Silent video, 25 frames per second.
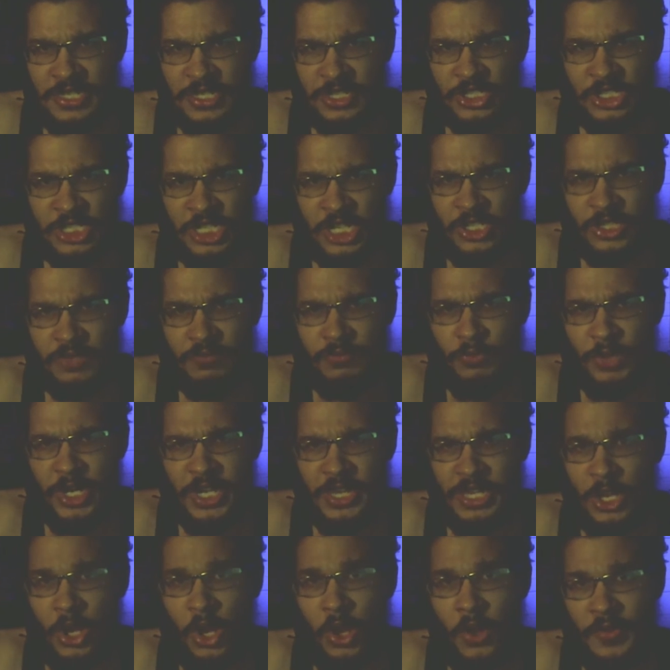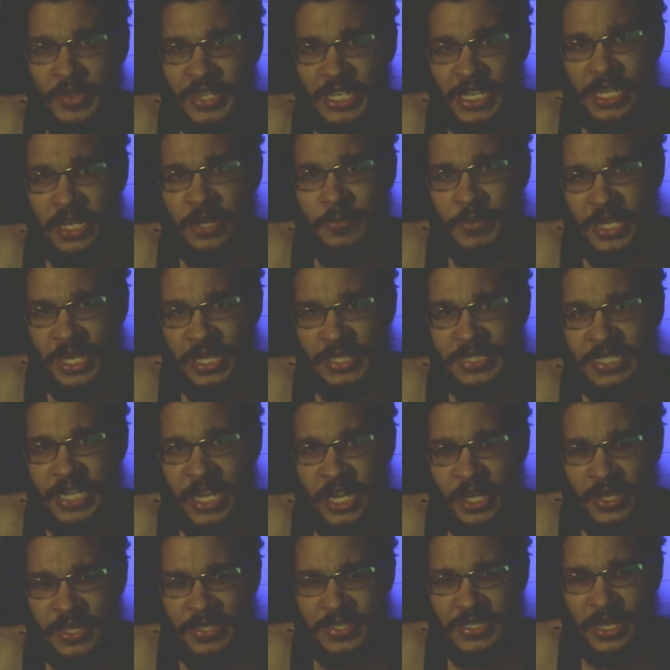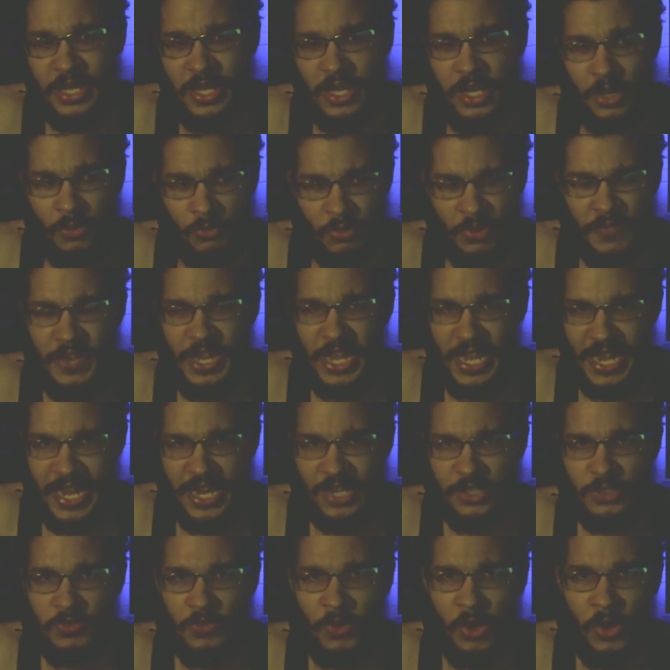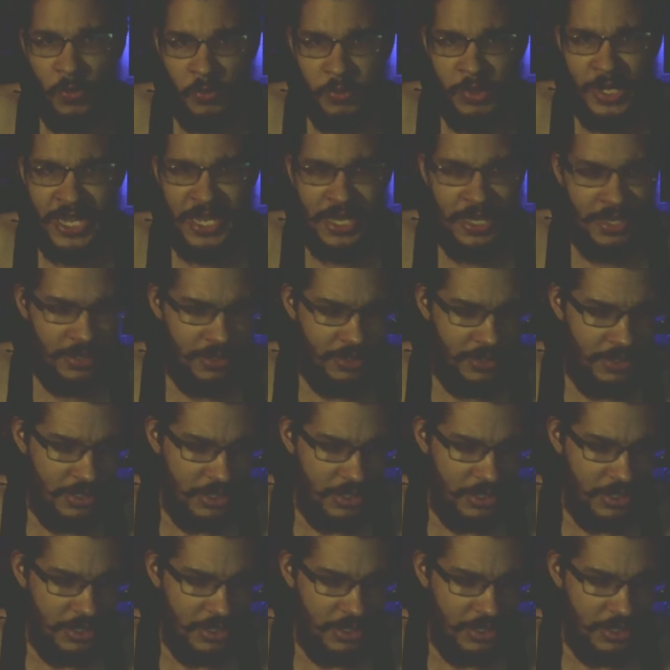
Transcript: and she's one of the only independent talents with an actual win.